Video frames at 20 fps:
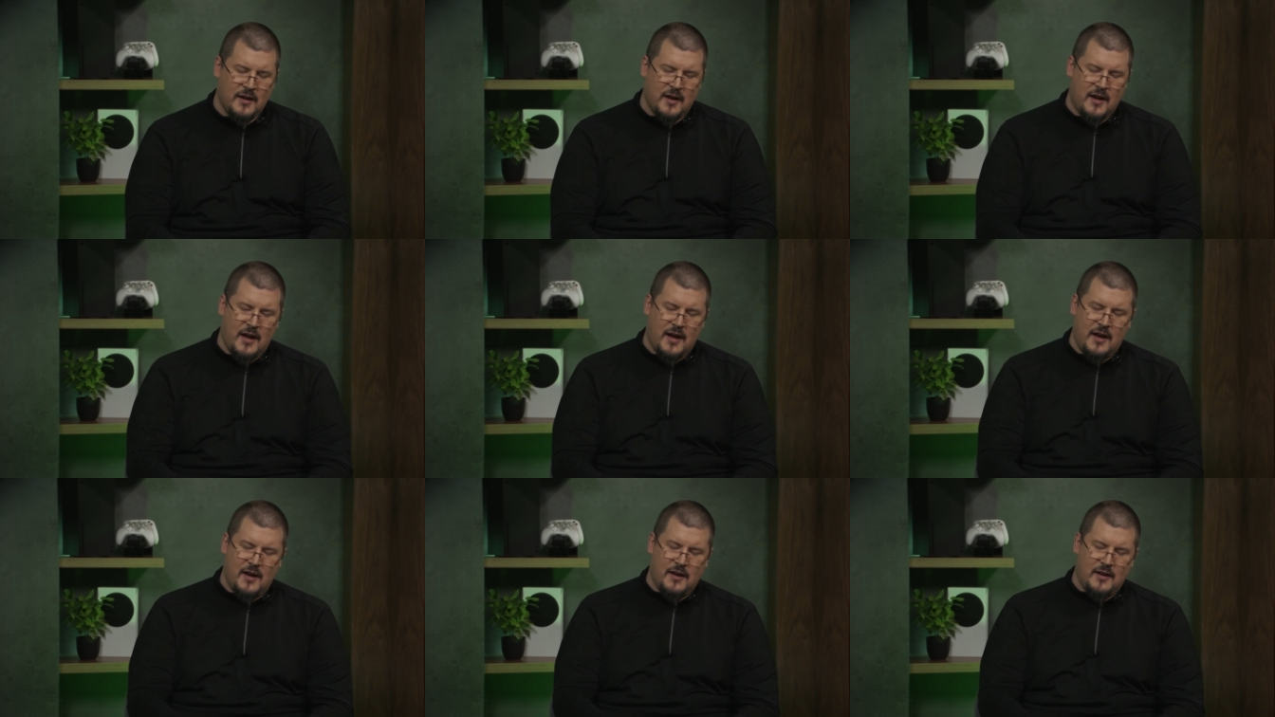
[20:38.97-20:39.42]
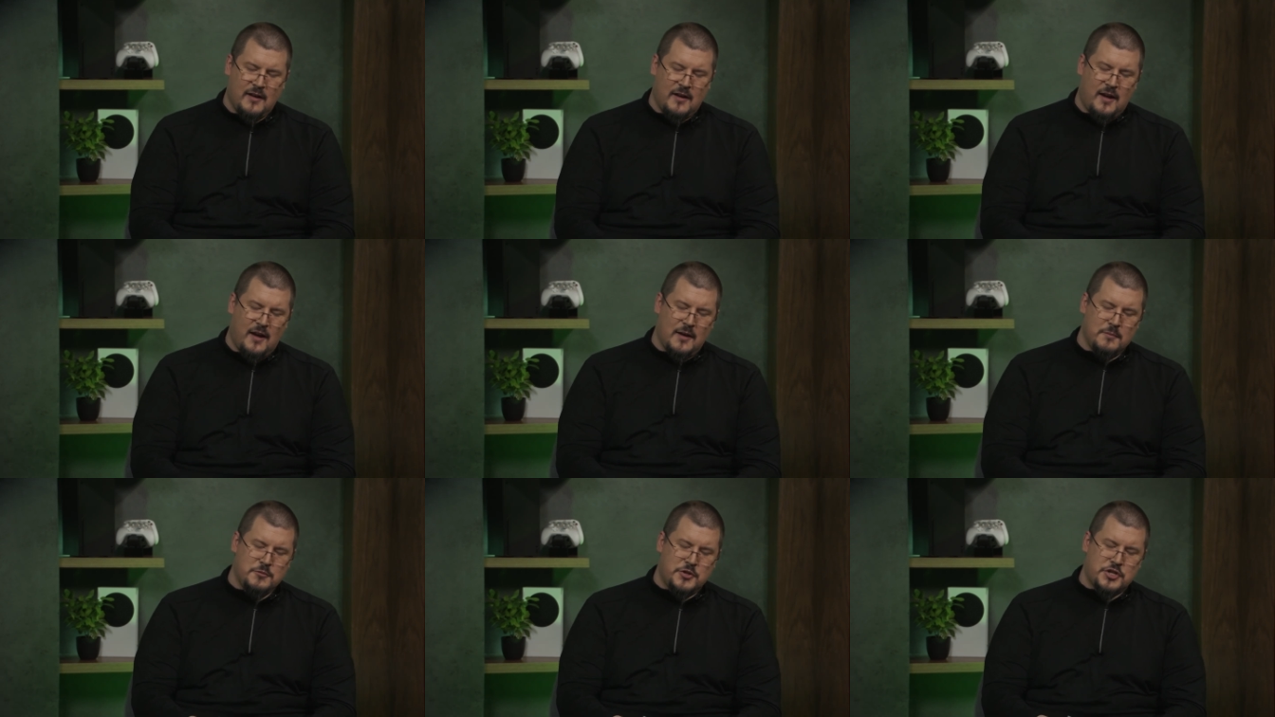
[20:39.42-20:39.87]
Uh,
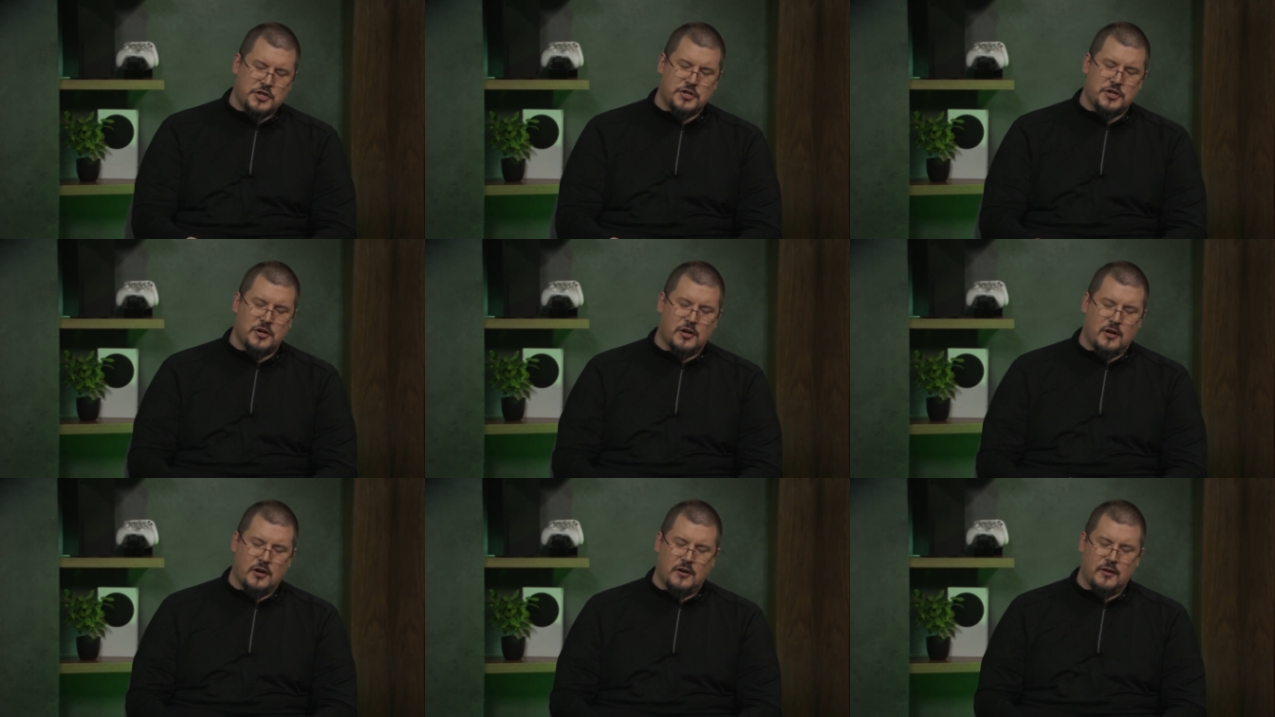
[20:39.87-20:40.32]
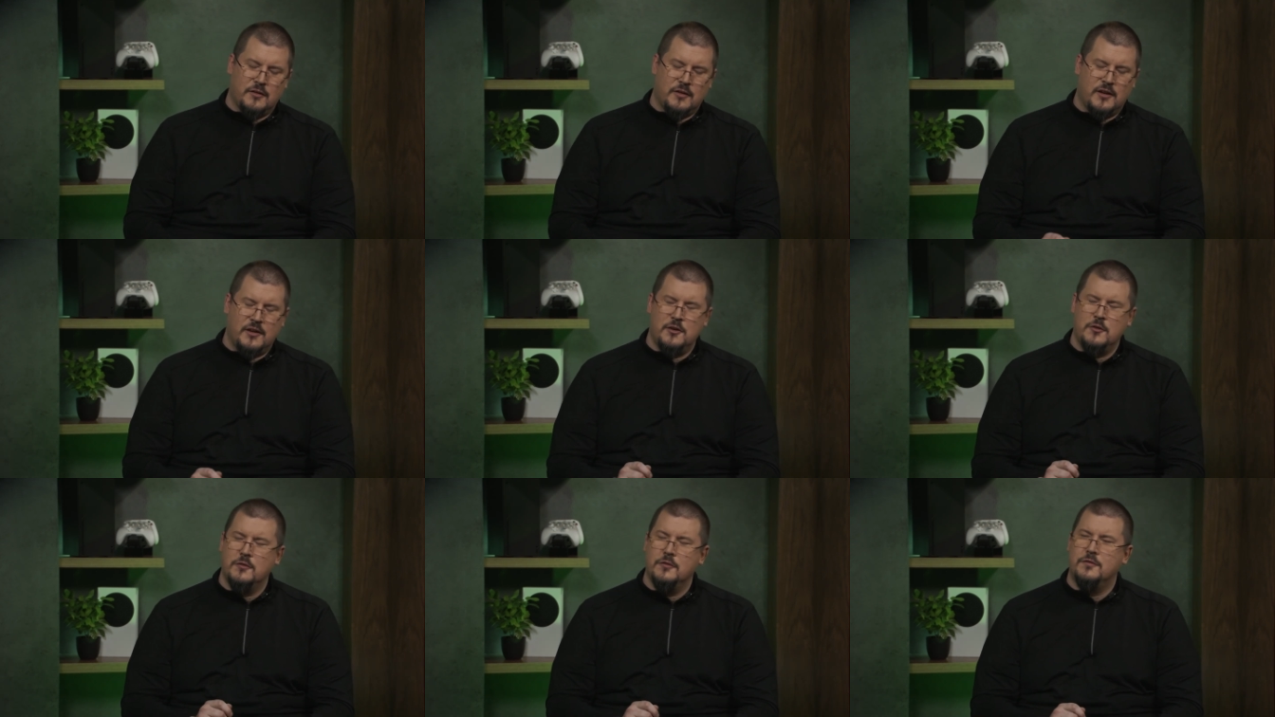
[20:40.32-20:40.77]
I'm sure
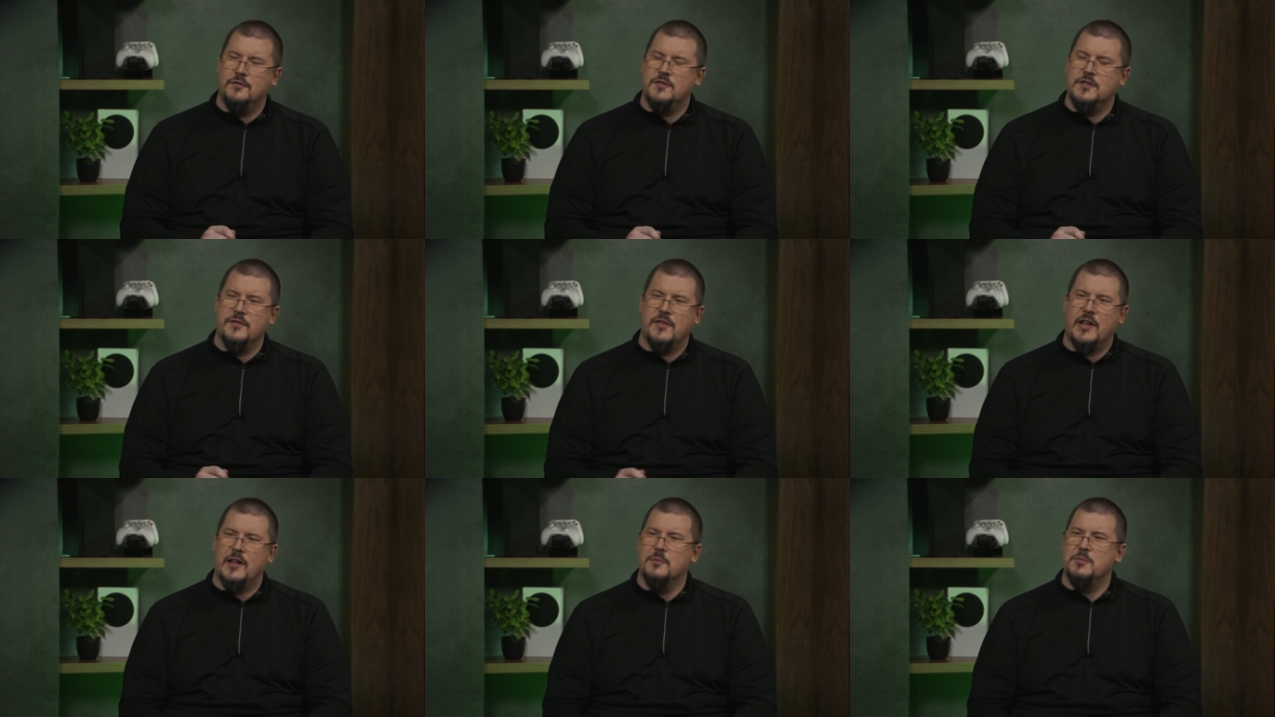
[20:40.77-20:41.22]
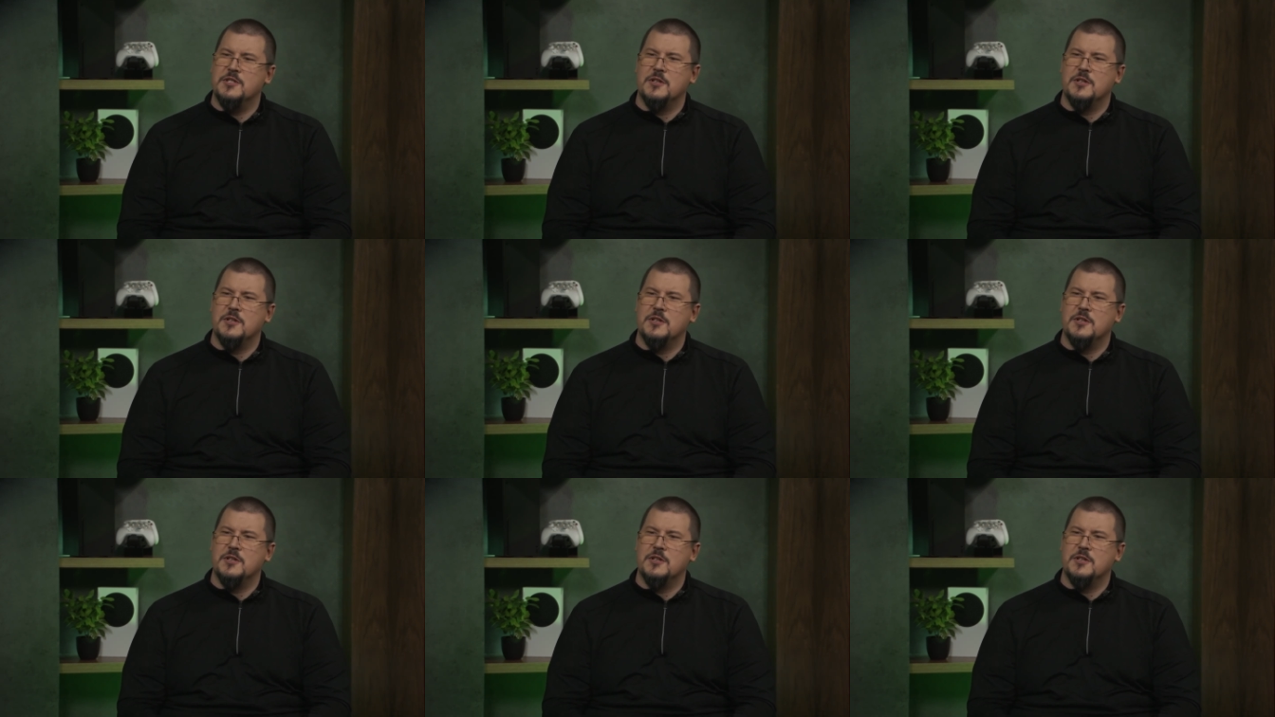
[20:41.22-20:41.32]
that you've developed